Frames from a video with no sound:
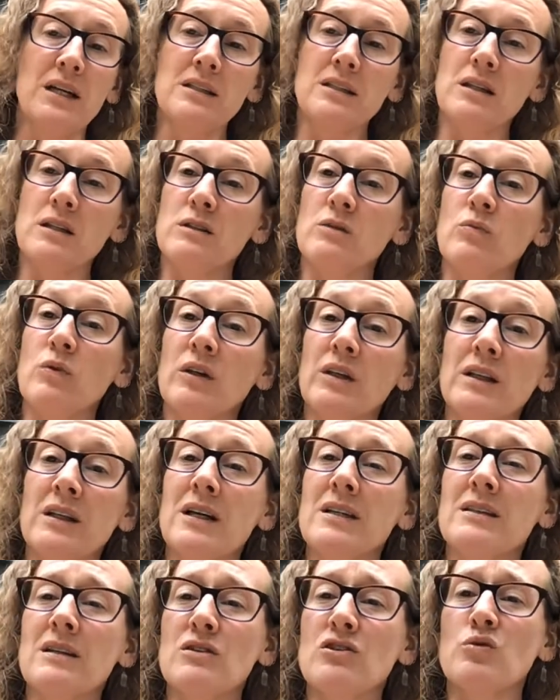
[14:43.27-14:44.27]
because this
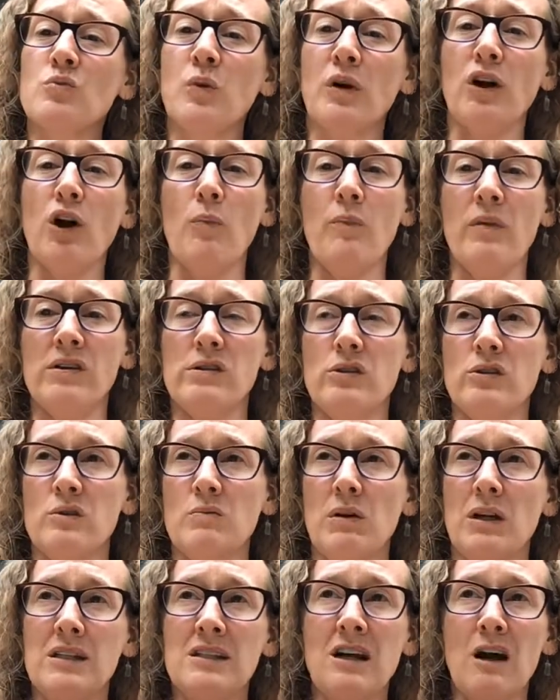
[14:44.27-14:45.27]
really doesn't just work on
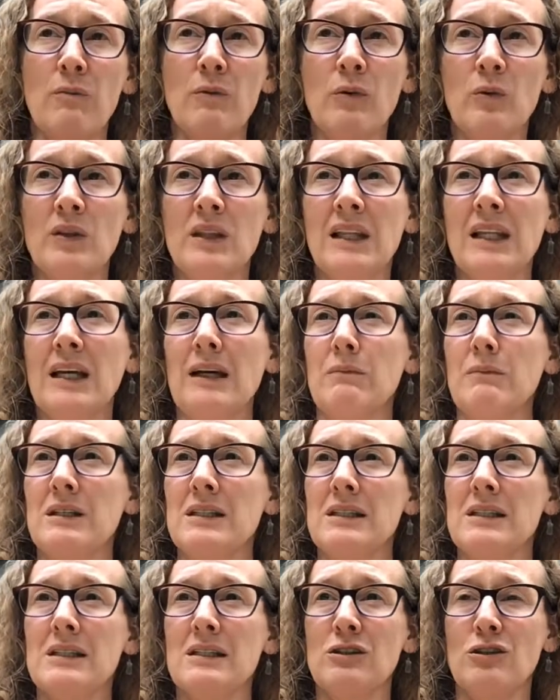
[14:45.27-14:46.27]
muscles, but it's helping with
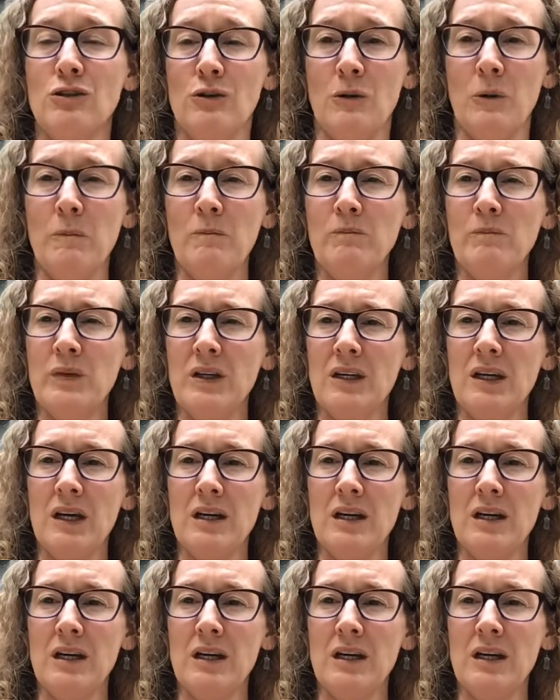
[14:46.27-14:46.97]
ligaments too,